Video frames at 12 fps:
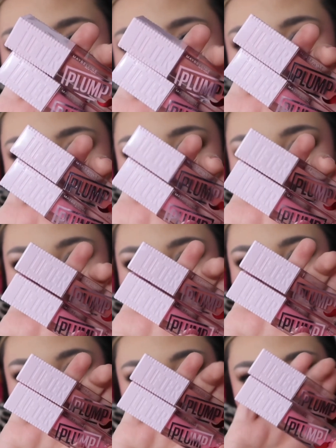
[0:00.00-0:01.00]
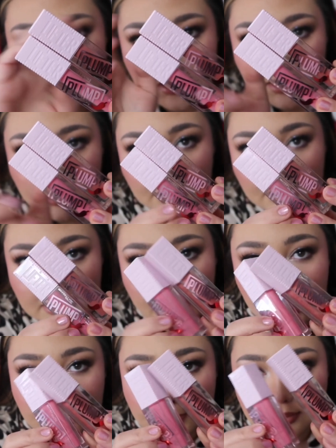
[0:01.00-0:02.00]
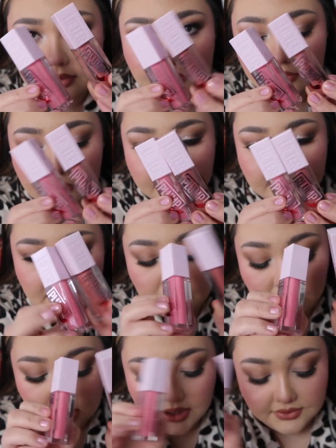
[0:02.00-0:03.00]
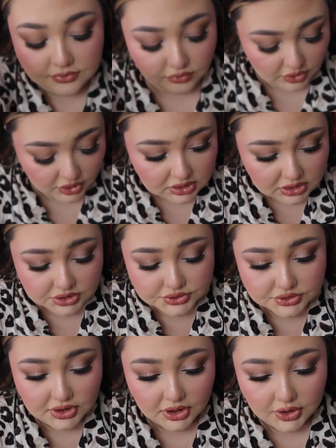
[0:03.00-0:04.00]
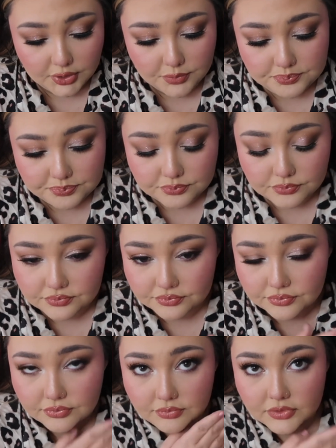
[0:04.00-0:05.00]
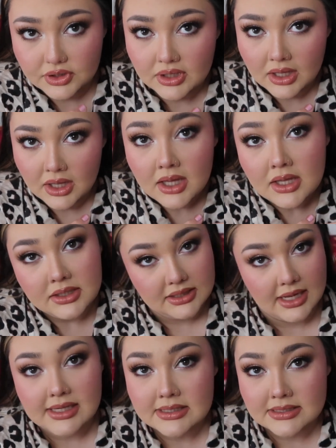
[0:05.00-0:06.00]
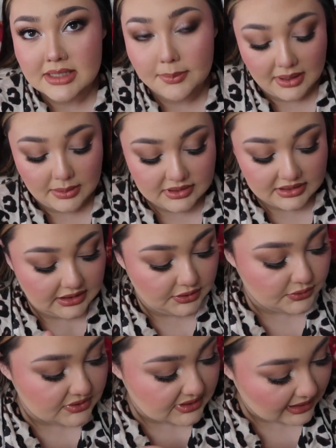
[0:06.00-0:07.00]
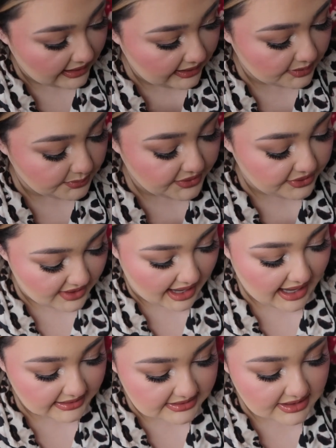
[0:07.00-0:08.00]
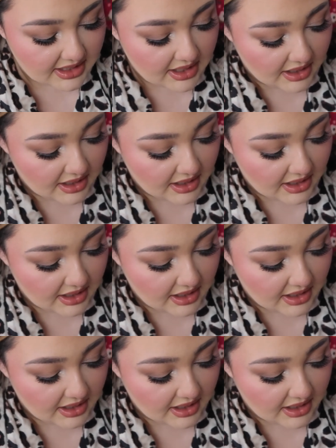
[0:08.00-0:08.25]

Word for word: a luxury lip feel and look. So yes, Maybelline, you slayed with that.